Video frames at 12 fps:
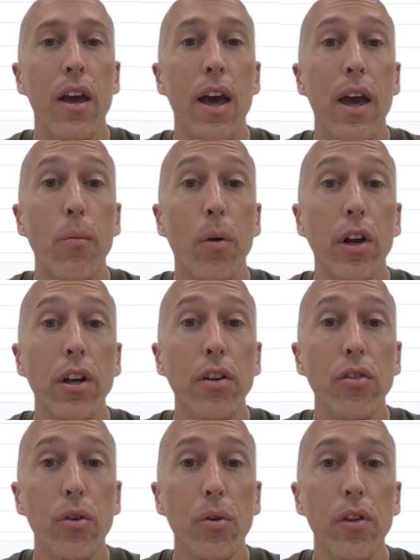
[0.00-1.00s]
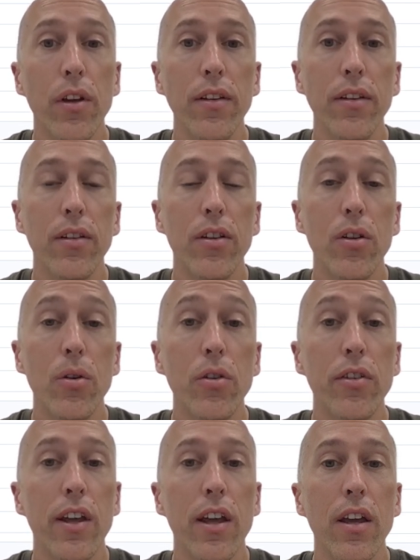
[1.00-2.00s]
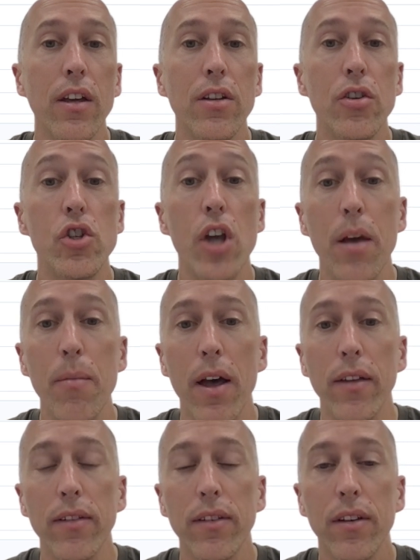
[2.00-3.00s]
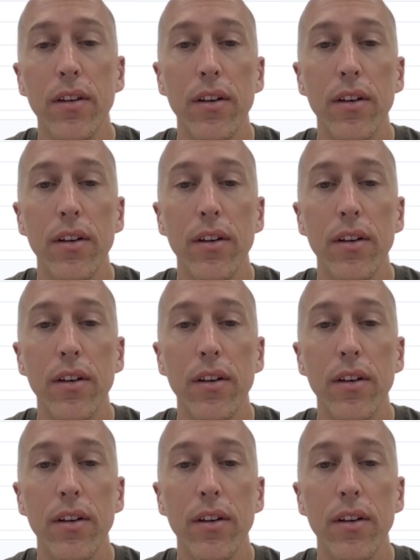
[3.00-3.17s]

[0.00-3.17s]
And we're going to do this using JMS.